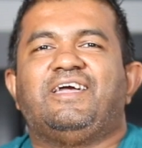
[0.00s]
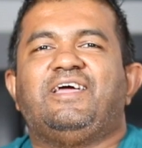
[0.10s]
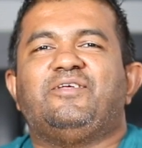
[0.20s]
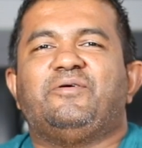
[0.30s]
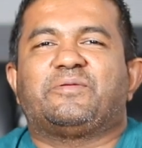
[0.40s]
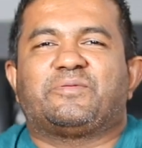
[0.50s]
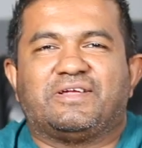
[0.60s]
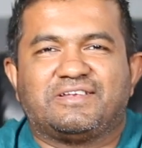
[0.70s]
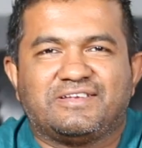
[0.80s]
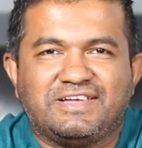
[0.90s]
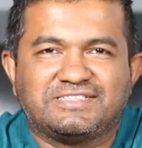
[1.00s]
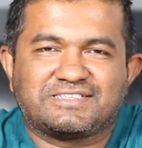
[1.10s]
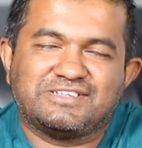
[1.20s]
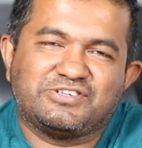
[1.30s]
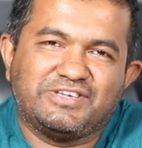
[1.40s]
Hello everyone, it's
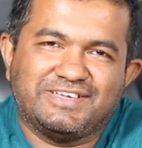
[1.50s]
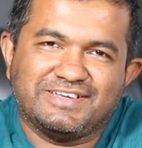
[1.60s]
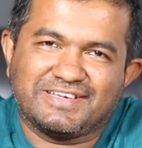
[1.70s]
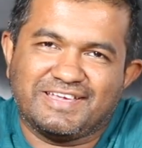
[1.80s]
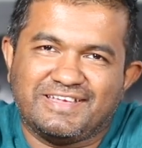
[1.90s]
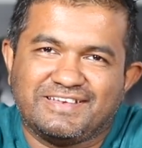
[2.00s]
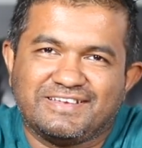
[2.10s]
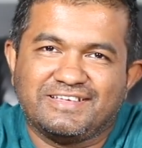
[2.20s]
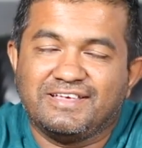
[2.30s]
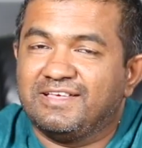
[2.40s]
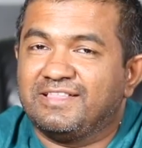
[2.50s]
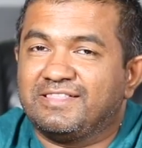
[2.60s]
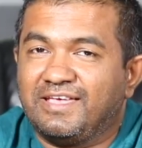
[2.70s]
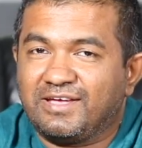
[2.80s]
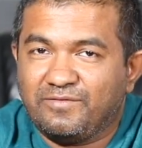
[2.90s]
Krish here again.
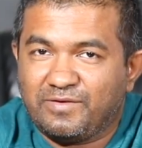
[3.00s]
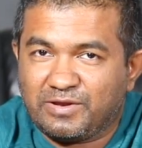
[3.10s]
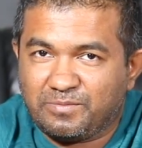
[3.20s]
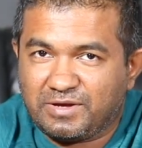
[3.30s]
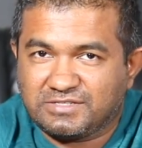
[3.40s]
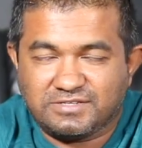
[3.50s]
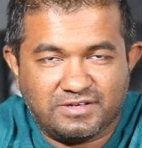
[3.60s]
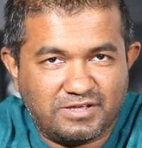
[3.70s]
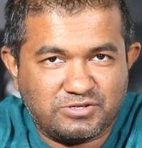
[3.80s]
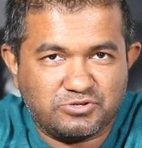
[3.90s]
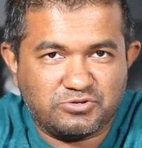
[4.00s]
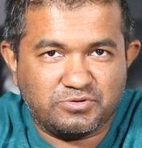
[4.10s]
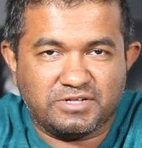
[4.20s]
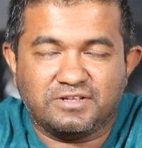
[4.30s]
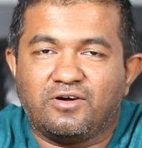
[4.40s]
Thank you very much, as
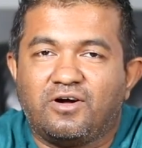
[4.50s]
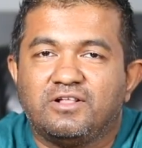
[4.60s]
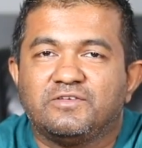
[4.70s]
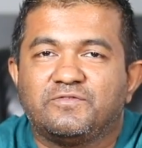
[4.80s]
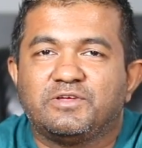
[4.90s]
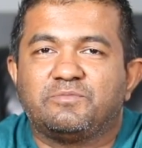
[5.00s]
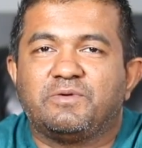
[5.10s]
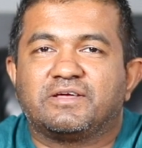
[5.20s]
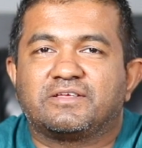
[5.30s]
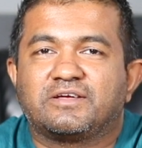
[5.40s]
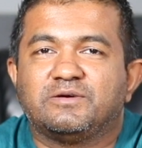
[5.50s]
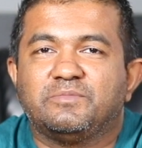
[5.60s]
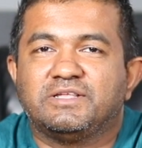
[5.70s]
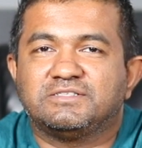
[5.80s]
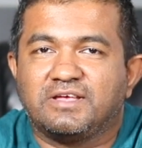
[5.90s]
usual, all the feedback,
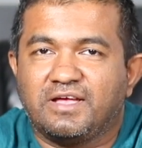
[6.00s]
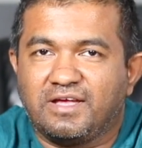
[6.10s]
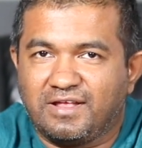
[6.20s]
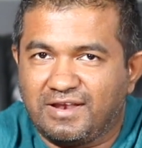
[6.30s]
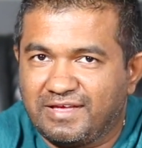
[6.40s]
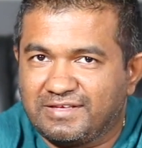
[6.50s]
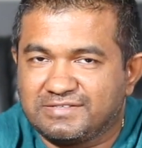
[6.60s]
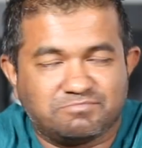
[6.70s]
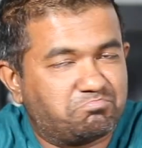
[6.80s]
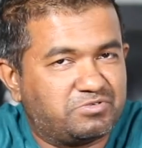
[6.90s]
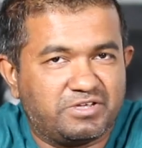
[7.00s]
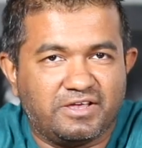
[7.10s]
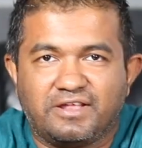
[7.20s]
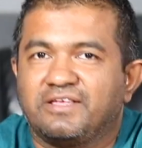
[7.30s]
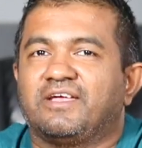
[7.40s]
comments, likes,
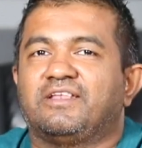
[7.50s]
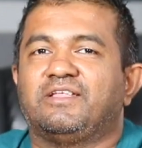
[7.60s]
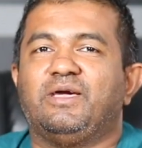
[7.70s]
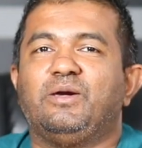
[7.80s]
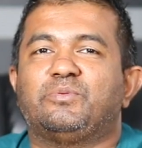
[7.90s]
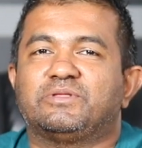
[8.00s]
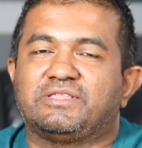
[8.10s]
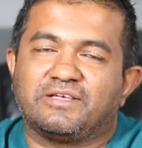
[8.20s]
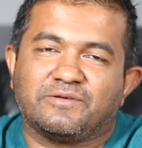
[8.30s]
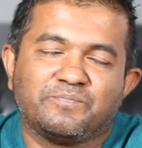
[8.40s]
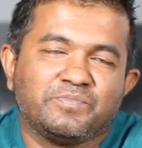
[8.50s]
sharing and everything.